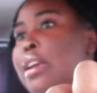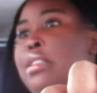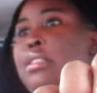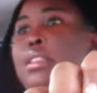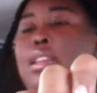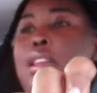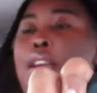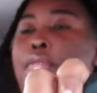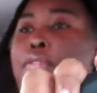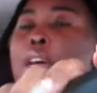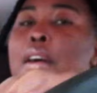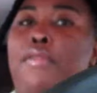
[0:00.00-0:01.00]
is Sunday
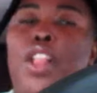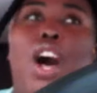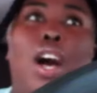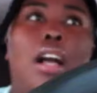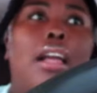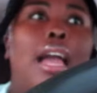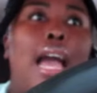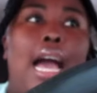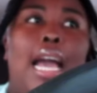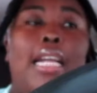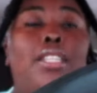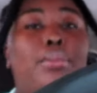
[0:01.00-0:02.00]
for that vlog.
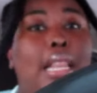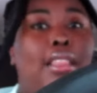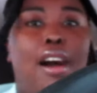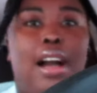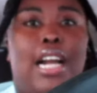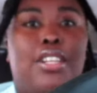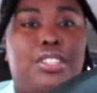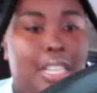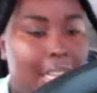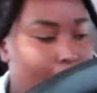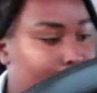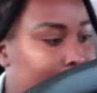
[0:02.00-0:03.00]
It's quite long
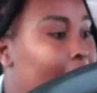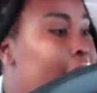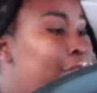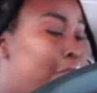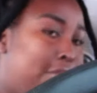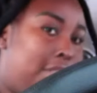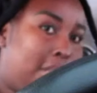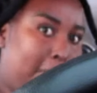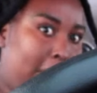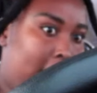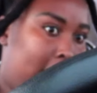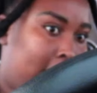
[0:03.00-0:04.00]
actually. It was like 15
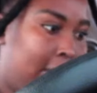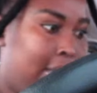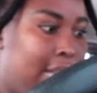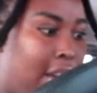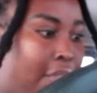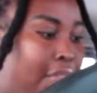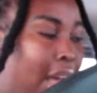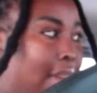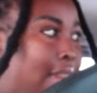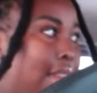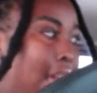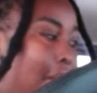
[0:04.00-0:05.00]
minutes of
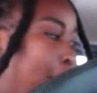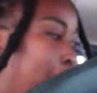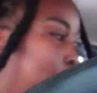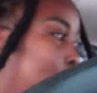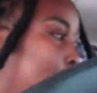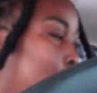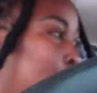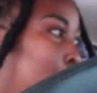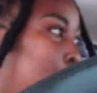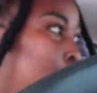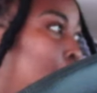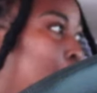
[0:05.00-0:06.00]
that day.
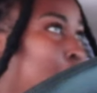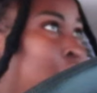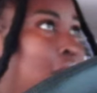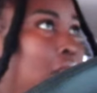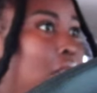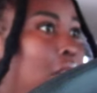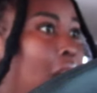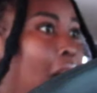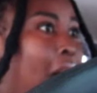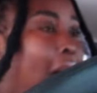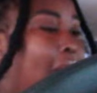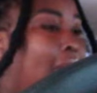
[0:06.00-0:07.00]
So
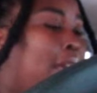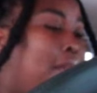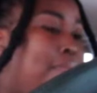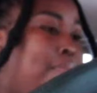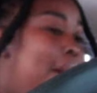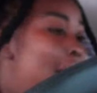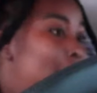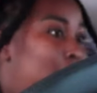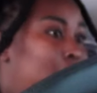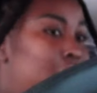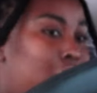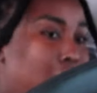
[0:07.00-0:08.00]
I
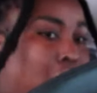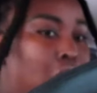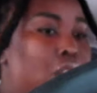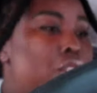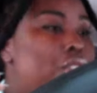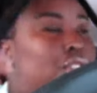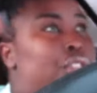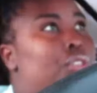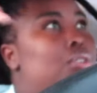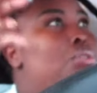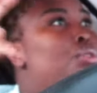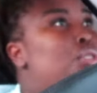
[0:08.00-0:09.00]
managed
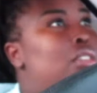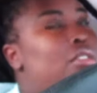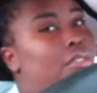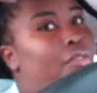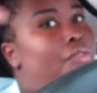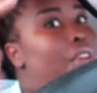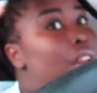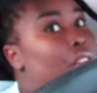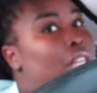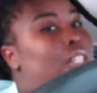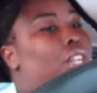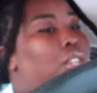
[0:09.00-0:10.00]
to
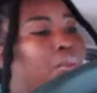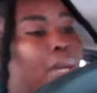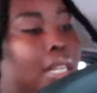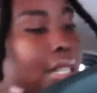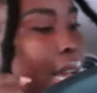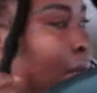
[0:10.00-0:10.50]
finish doing day